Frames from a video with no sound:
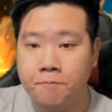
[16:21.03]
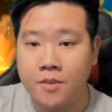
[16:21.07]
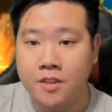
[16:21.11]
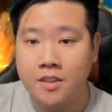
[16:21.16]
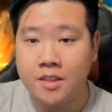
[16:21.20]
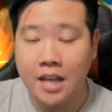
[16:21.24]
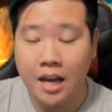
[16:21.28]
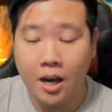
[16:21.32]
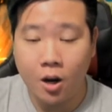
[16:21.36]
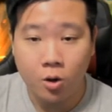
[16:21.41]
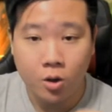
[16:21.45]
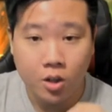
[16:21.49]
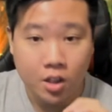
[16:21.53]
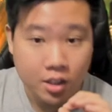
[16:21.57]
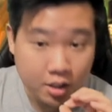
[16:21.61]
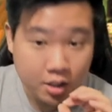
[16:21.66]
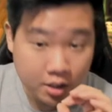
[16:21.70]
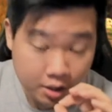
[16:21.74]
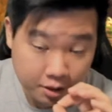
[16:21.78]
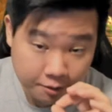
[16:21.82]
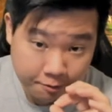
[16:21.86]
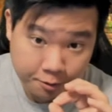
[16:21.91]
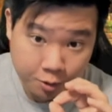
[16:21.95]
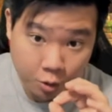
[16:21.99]
Now,
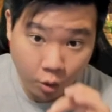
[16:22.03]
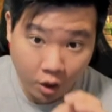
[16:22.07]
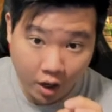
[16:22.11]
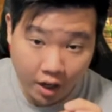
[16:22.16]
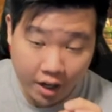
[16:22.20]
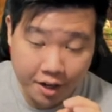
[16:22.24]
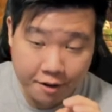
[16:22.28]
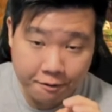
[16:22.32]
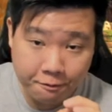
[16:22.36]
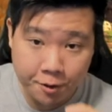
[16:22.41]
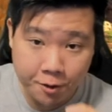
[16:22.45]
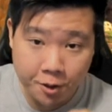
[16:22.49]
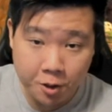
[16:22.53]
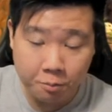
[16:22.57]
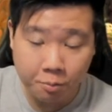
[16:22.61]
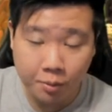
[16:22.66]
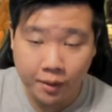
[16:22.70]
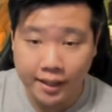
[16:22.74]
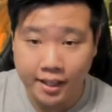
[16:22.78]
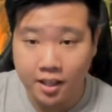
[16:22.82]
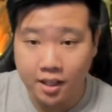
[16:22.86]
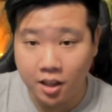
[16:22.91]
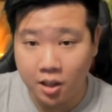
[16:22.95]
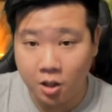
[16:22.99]
if you are a
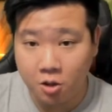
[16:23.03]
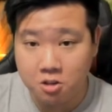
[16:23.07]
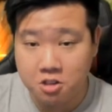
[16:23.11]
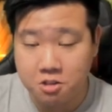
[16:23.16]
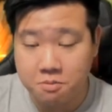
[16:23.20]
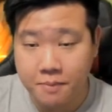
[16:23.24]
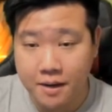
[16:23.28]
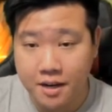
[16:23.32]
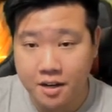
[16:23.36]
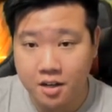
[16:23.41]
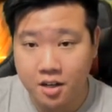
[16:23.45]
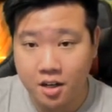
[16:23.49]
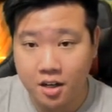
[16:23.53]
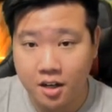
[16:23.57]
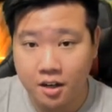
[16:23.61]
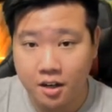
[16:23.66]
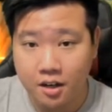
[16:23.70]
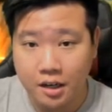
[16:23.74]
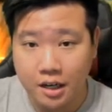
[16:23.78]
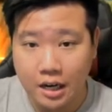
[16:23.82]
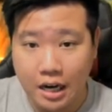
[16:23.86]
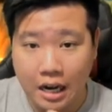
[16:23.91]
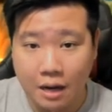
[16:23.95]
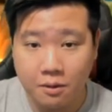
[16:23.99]
free-to-play low
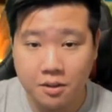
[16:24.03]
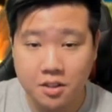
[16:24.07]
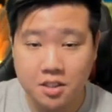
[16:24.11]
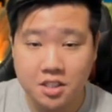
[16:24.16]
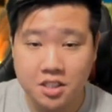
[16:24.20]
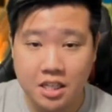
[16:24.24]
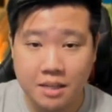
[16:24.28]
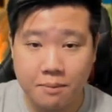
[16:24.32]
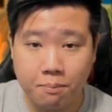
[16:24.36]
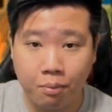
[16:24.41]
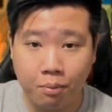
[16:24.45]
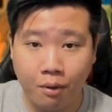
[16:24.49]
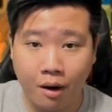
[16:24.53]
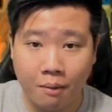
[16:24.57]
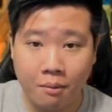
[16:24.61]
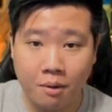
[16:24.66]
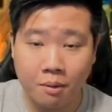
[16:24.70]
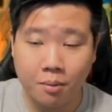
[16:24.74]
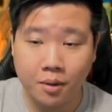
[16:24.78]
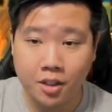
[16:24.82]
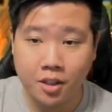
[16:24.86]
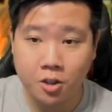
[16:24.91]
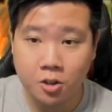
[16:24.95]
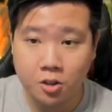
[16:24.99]
spender, I would say
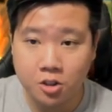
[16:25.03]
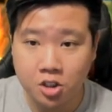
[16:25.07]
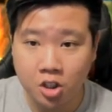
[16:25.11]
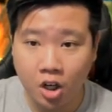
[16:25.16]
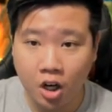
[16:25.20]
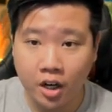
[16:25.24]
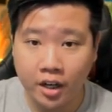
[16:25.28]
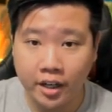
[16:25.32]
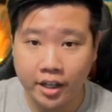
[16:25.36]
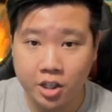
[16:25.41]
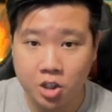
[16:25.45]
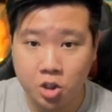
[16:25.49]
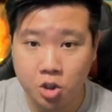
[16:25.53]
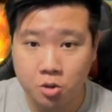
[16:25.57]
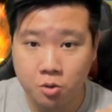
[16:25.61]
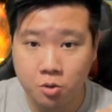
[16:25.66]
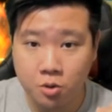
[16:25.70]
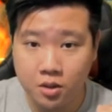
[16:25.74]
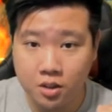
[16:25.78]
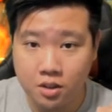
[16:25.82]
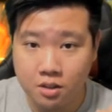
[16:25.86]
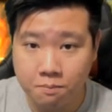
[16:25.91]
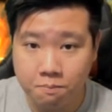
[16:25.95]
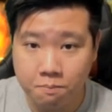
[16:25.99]
probably your target should
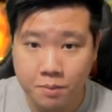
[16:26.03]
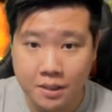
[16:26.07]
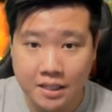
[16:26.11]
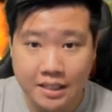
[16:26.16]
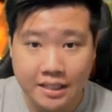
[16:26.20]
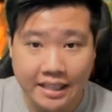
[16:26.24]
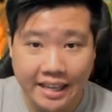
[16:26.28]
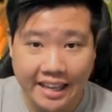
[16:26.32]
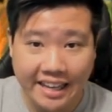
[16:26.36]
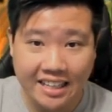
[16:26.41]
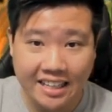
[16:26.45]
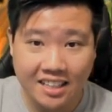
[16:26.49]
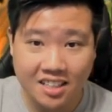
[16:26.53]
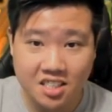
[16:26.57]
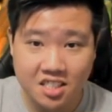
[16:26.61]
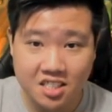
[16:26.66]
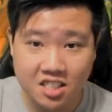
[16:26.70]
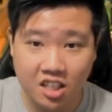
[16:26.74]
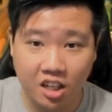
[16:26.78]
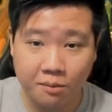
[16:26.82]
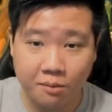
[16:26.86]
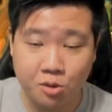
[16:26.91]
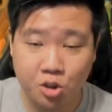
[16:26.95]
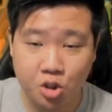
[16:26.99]
be getting the
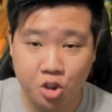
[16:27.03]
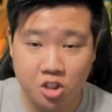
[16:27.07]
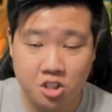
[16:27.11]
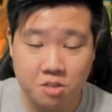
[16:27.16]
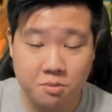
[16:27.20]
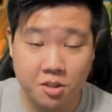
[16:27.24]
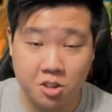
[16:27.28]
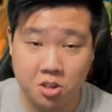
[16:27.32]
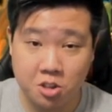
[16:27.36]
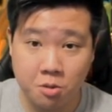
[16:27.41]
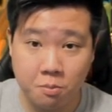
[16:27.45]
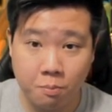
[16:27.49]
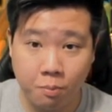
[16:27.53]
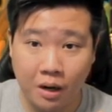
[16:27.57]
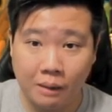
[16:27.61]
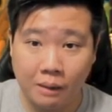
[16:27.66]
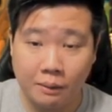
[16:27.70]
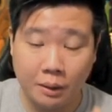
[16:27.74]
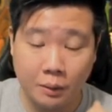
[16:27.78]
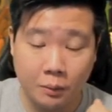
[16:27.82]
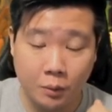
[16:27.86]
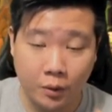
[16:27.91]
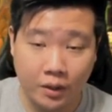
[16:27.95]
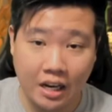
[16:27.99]
sculptures, because you
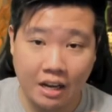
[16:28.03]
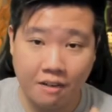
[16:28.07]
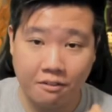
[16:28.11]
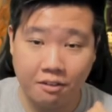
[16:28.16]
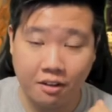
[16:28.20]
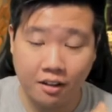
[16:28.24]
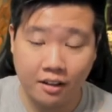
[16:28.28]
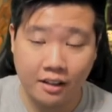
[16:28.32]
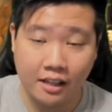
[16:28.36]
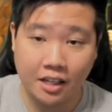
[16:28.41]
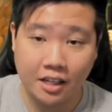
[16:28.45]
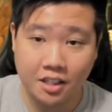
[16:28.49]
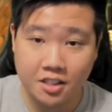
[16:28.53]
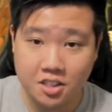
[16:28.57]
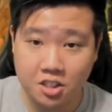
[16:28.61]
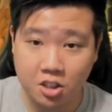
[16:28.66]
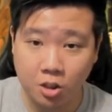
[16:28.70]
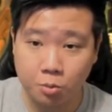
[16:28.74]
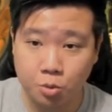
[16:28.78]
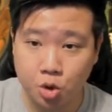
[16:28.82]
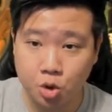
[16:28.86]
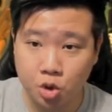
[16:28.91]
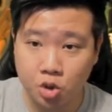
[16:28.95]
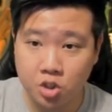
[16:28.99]
probably won't have a lot of
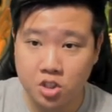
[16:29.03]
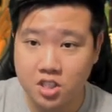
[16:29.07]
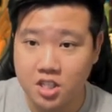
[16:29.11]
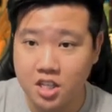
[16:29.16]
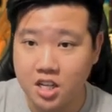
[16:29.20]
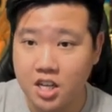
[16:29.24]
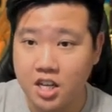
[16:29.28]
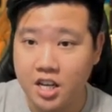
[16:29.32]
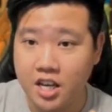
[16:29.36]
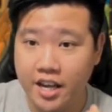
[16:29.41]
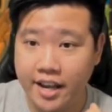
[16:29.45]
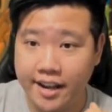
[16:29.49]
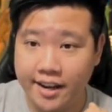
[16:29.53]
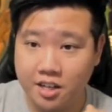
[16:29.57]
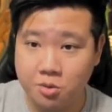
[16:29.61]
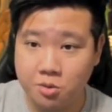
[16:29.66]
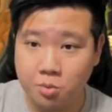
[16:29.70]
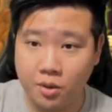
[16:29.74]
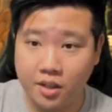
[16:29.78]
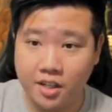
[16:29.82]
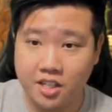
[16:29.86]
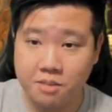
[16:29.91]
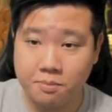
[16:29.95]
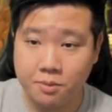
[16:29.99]
sculptures and as
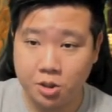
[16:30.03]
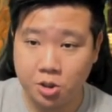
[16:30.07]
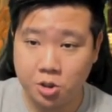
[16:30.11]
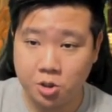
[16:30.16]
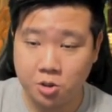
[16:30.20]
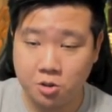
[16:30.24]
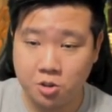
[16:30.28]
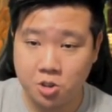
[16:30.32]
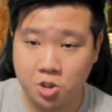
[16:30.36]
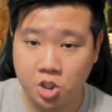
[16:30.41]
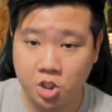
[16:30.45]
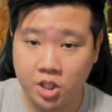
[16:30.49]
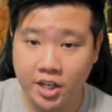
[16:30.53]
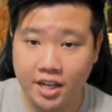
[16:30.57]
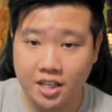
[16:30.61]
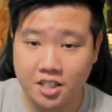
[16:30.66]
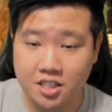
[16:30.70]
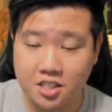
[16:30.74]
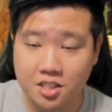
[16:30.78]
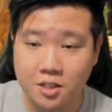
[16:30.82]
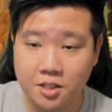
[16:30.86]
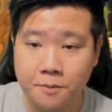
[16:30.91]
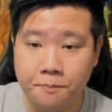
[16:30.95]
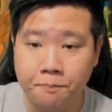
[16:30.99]
well as materials
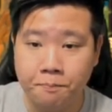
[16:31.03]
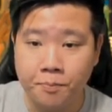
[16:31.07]
chest.